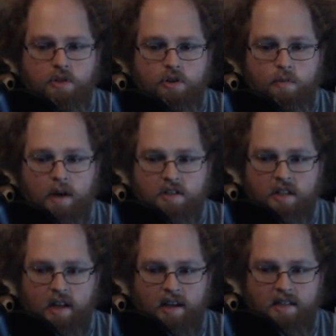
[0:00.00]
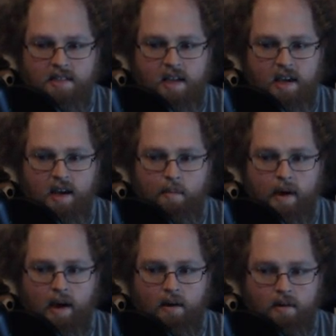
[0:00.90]
too much that I can say
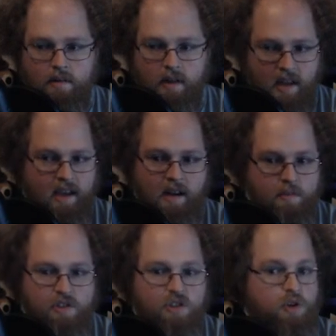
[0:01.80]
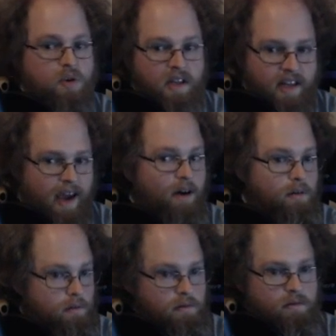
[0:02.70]
about, like, again, I'm just juking down.
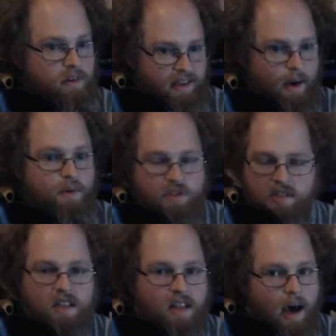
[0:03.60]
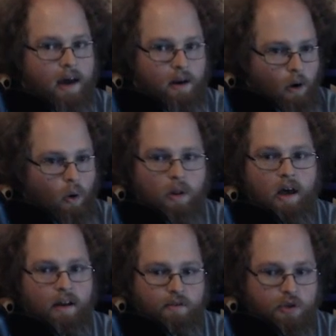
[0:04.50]
Like, that was just a whole
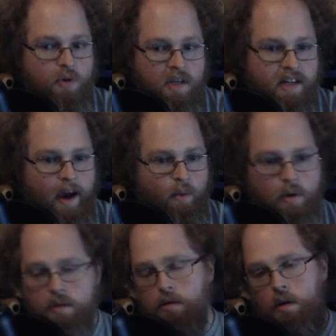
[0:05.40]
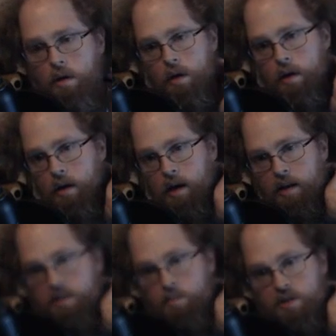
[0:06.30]
lot of juking downward,
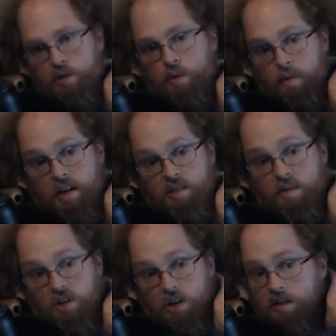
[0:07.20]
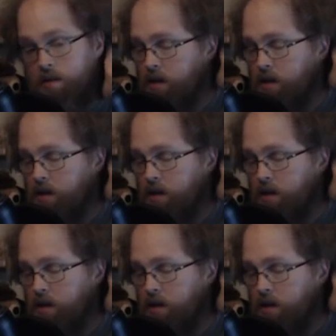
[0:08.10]
as much as we possibly could.